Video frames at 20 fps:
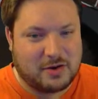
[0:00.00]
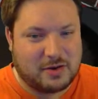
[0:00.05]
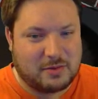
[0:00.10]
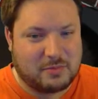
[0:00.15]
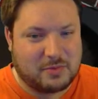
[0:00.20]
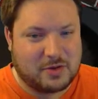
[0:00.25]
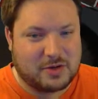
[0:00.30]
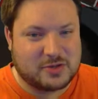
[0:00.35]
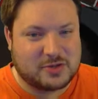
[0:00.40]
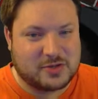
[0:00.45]
I'm
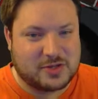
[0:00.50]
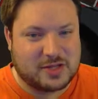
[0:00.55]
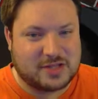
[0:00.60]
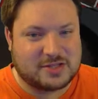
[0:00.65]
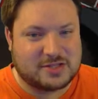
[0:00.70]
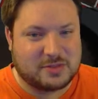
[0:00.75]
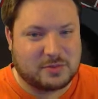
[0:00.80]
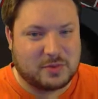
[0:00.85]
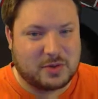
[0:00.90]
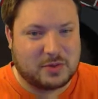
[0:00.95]
pretty sure
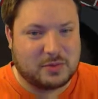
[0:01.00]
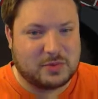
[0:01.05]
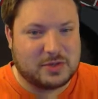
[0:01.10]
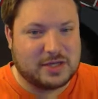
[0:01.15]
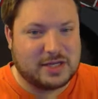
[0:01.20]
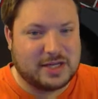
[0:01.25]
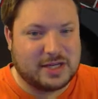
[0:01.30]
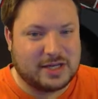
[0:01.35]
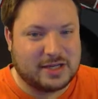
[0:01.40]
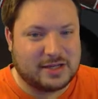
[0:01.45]
that's the one we
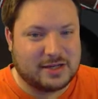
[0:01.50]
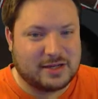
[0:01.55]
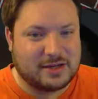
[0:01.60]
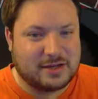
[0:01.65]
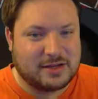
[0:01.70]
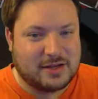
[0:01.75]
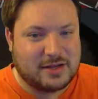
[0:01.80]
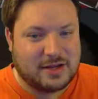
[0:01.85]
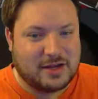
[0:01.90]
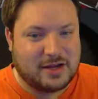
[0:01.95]
needed
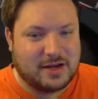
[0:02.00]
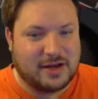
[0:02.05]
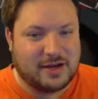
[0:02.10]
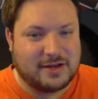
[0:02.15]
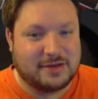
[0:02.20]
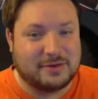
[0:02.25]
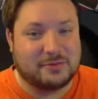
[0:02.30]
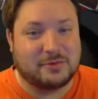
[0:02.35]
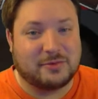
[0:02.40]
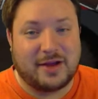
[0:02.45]
uh,
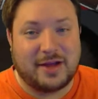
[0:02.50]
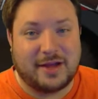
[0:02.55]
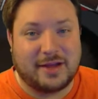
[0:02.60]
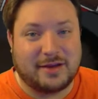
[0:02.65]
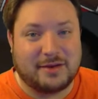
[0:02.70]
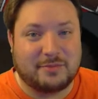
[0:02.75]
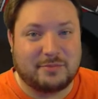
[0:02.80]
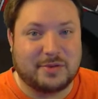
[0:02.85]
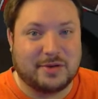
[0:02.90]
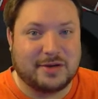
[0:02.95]
in
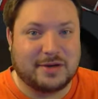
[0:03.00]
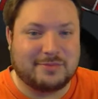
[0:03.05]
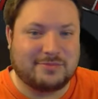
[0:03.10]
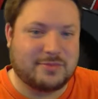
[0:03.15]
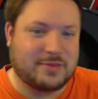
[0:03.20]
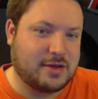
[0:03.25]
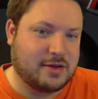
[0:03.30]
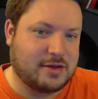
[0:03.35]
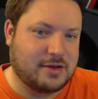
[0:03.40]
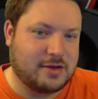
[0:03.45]
red, but
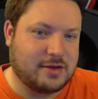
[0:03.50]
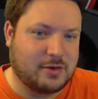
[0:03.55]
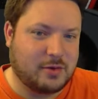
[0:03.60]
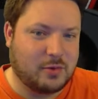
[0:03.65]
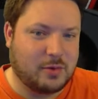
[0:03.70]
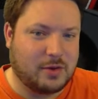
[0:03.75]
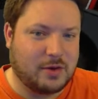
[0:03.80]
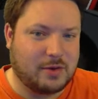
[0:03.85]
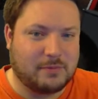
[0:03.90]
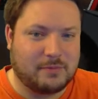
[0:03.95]
oh
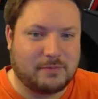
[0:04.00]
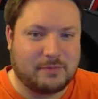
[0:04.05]
well.